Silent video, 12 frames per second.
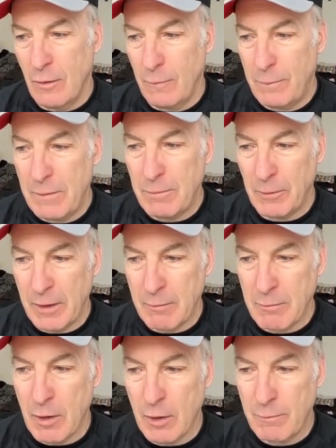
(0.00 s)
people like
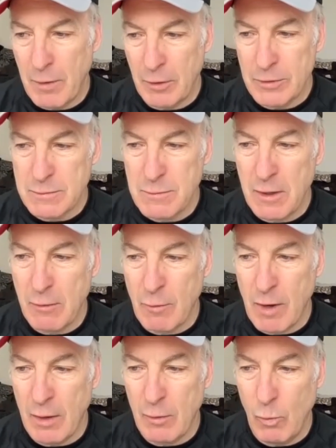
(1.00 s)
Mark Beltzman and
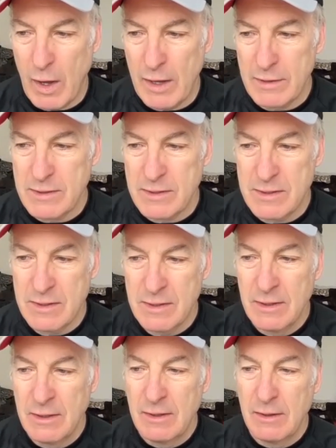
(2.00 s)
Ron West,
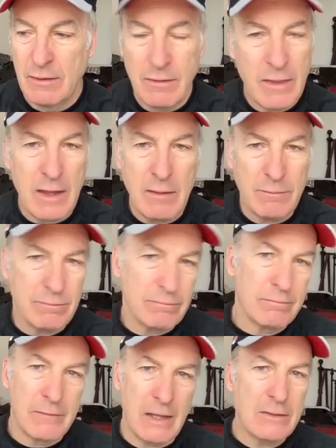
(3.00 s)
they
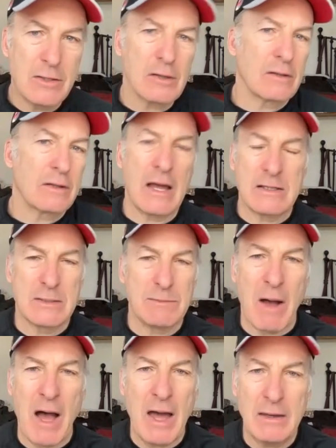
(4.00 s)
took that
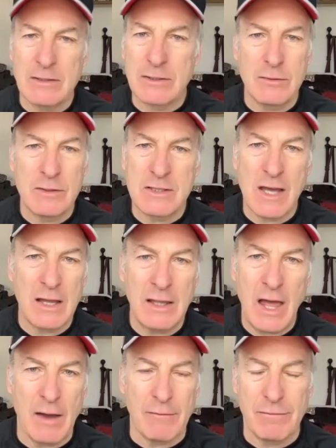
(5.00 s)
spot as soon as I
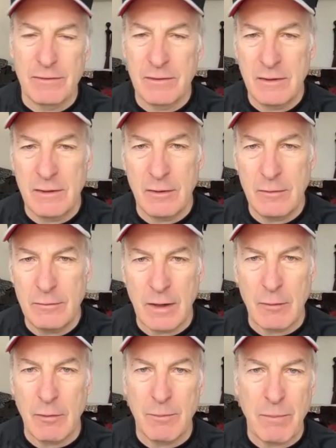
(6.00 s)
left. I
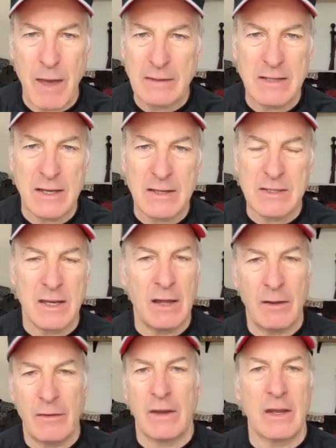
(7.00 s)
went back to
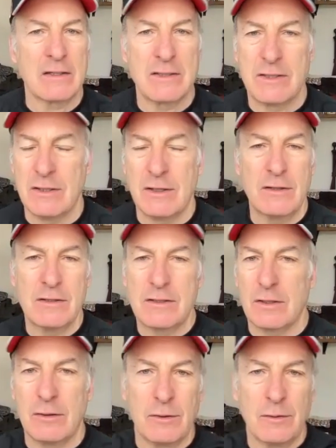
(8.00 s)
SNL the next year.
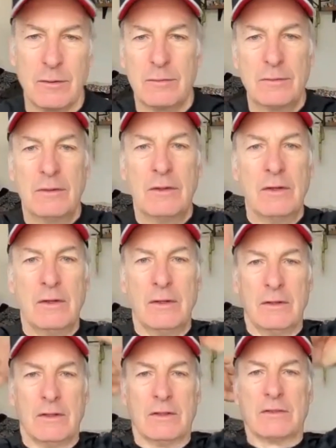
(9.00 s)
So
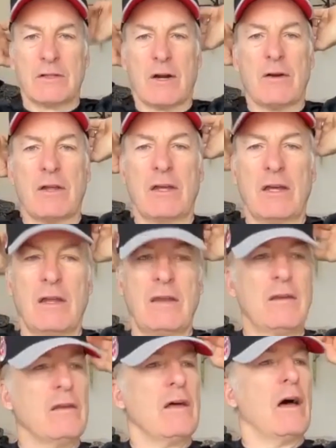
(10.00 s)
starting
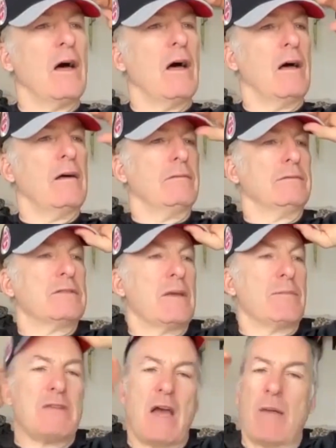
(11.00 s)
in
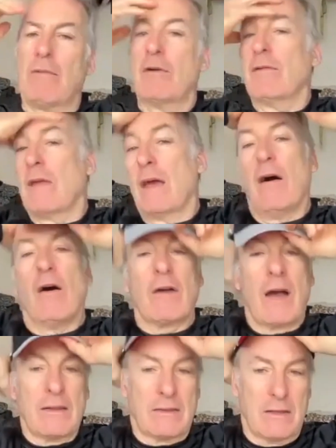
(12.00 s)
September, they all
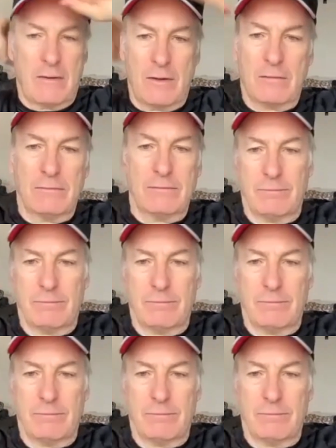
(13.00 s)
got to